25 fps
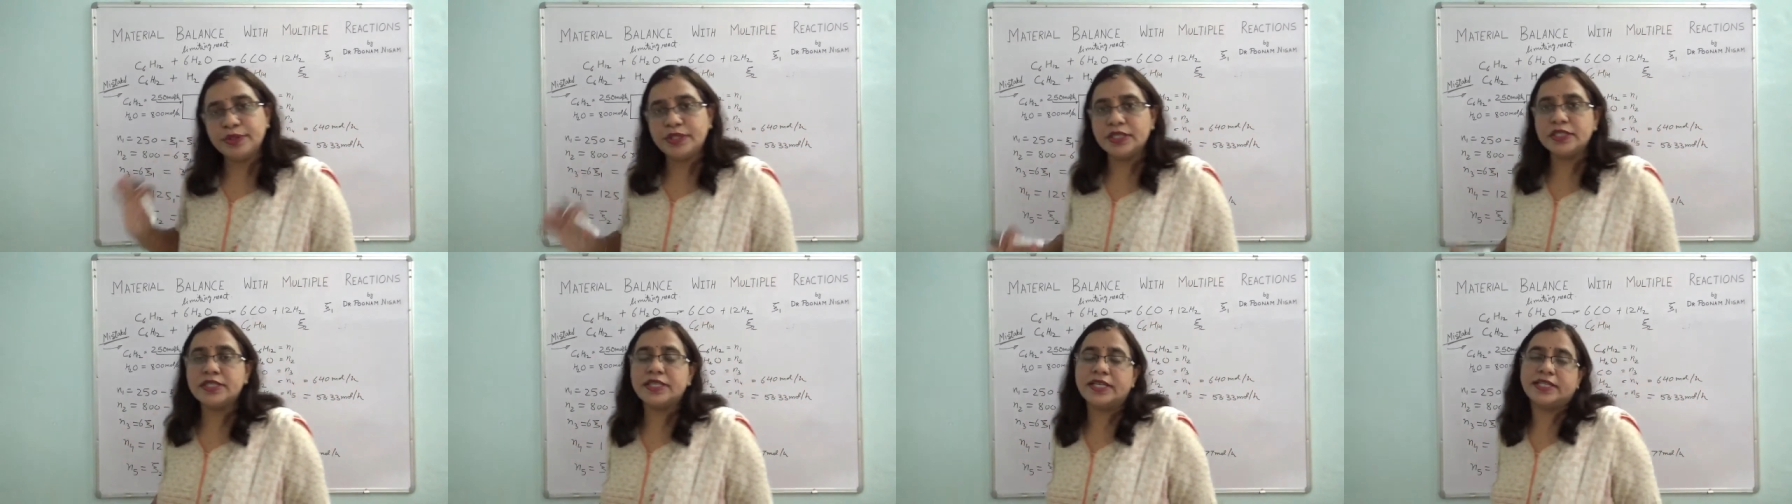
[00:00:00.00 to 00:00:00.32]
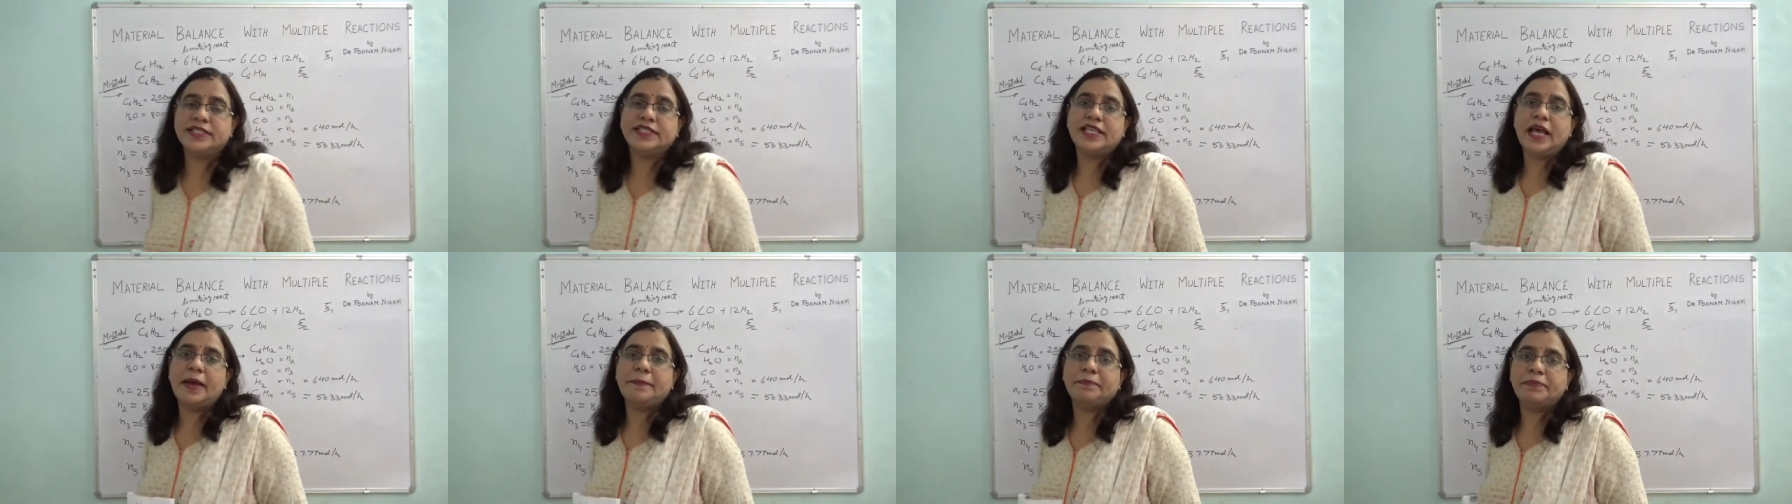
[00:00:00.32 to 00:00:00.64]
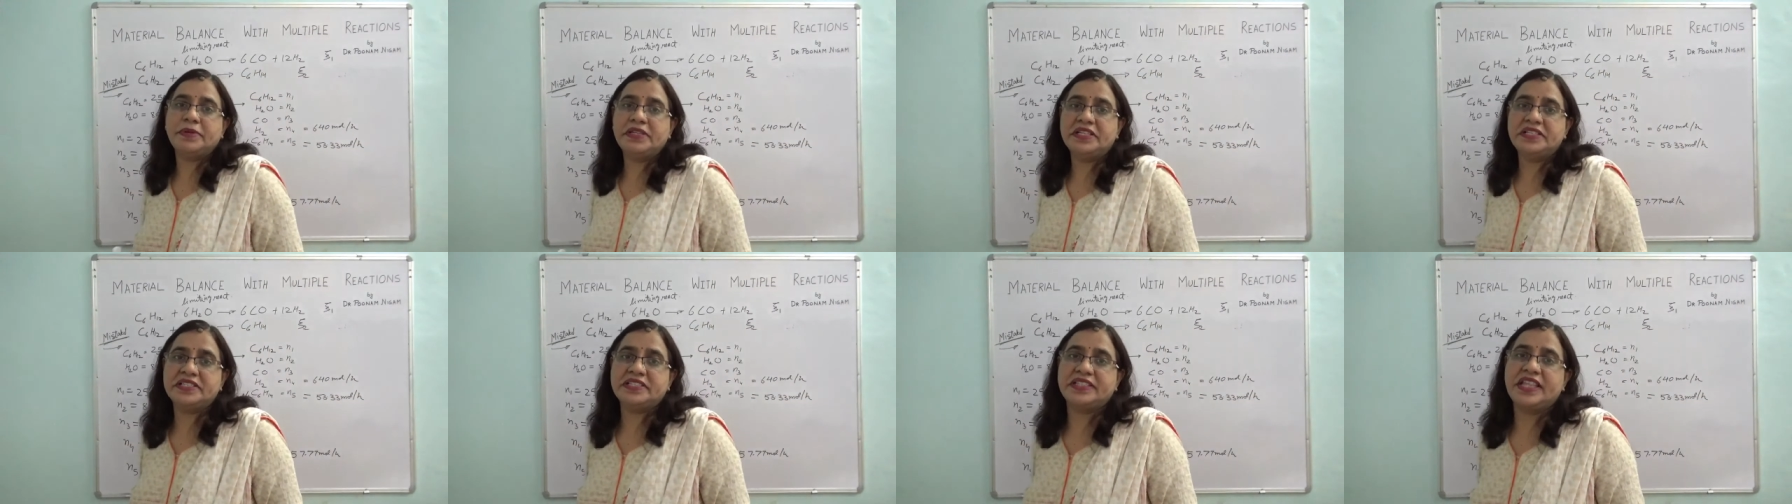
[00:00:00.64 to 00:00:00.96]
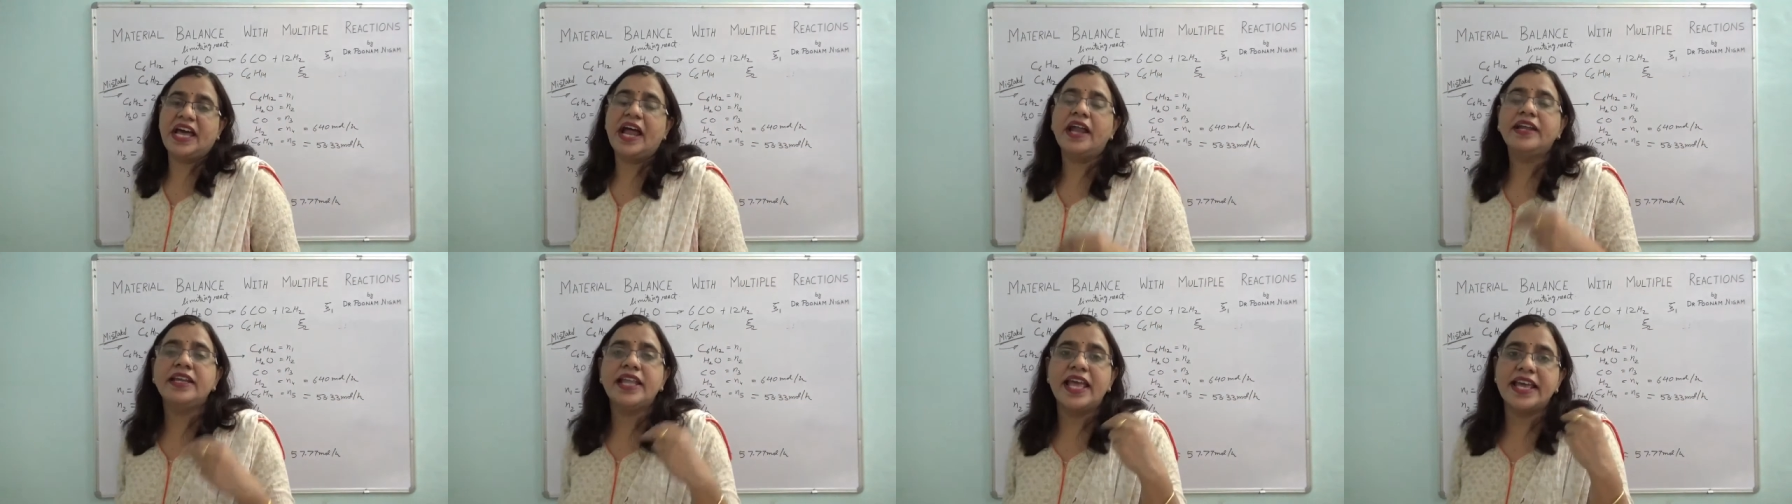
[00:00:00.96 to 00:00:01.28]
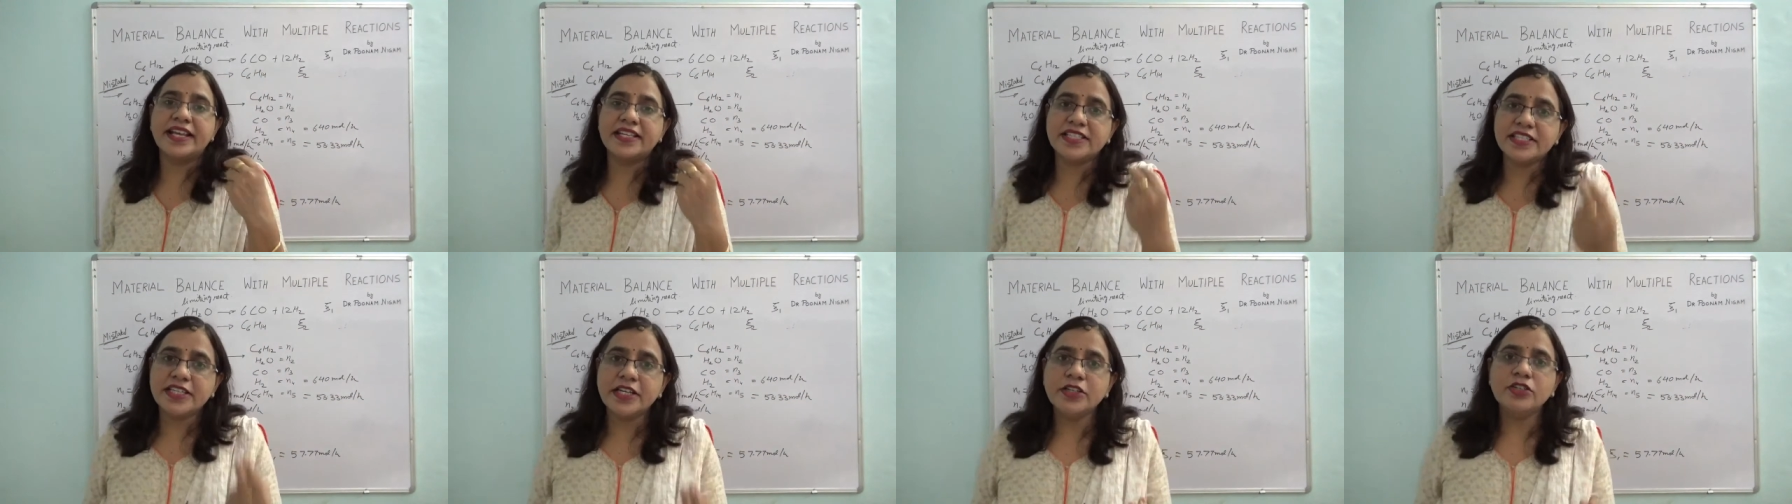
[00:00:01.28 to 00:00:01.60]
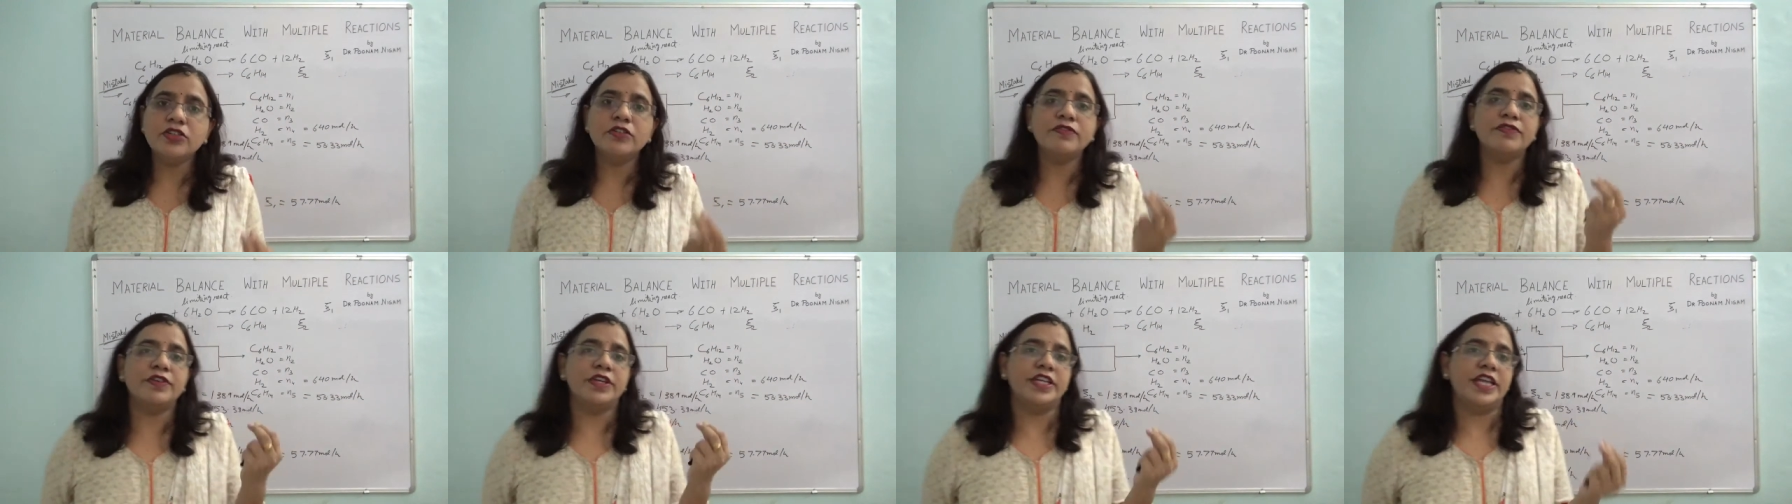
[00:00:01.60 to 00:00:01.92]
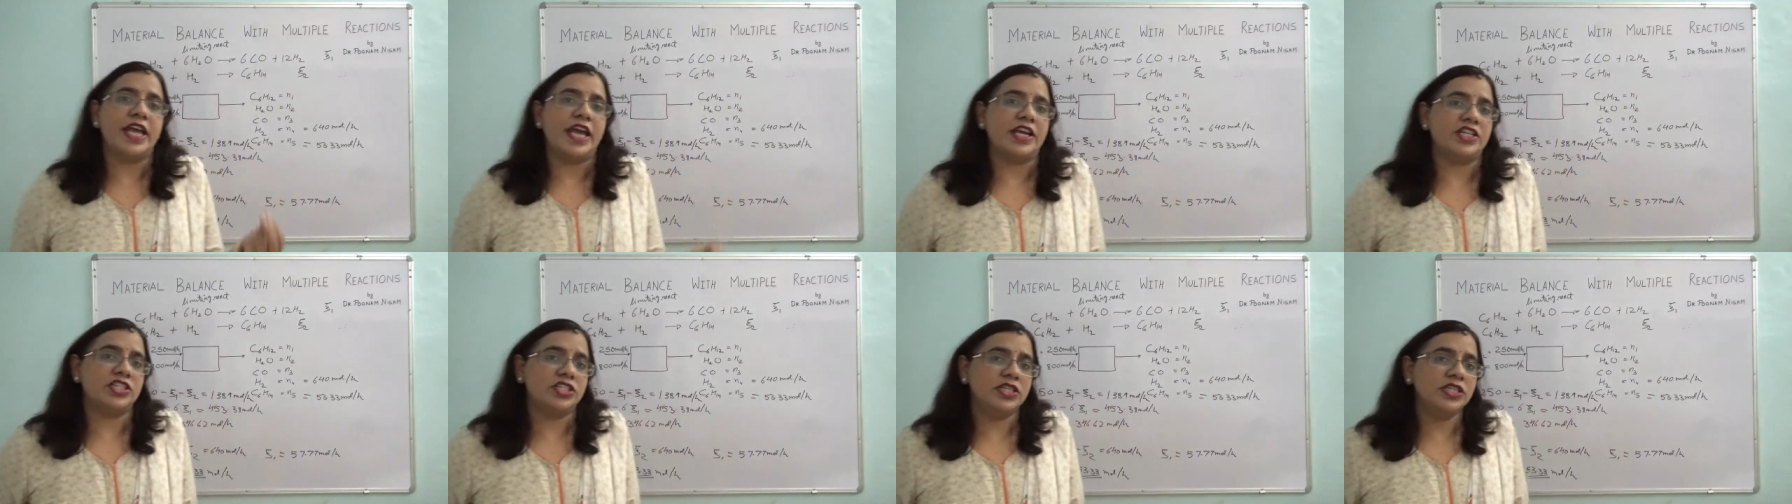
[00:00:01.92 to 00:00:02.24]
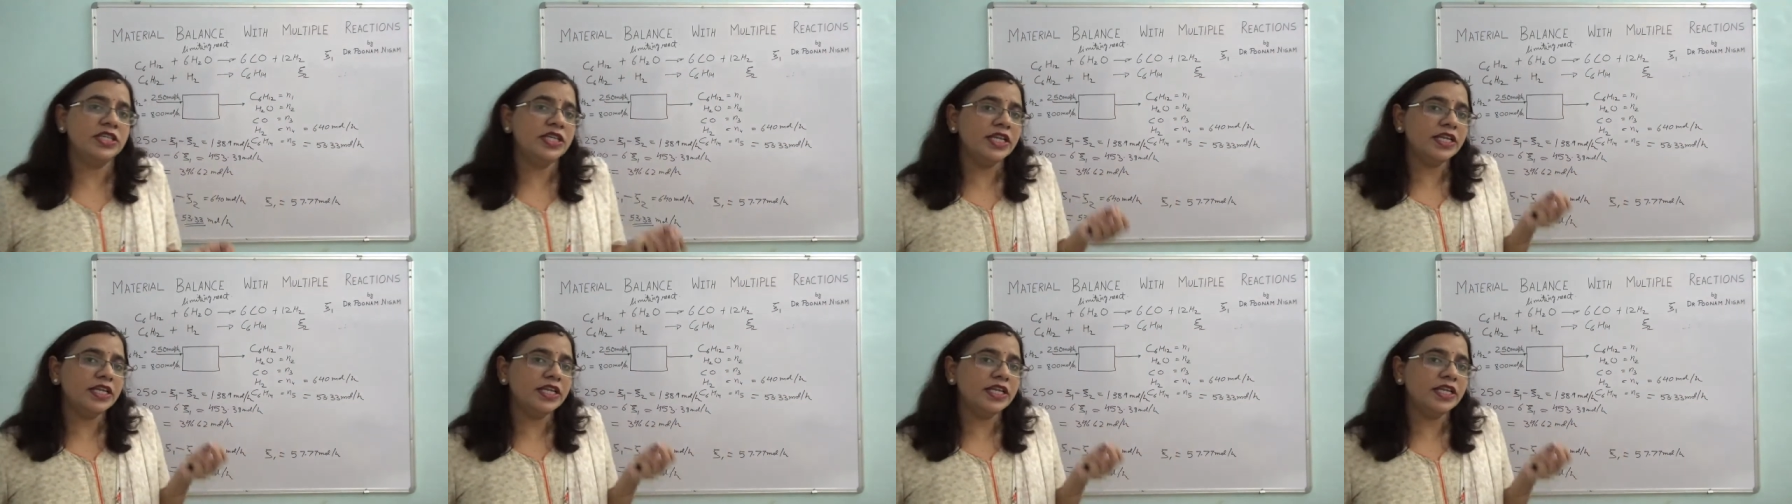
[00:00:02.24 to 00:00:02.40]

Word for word: this example is that extent of reaction,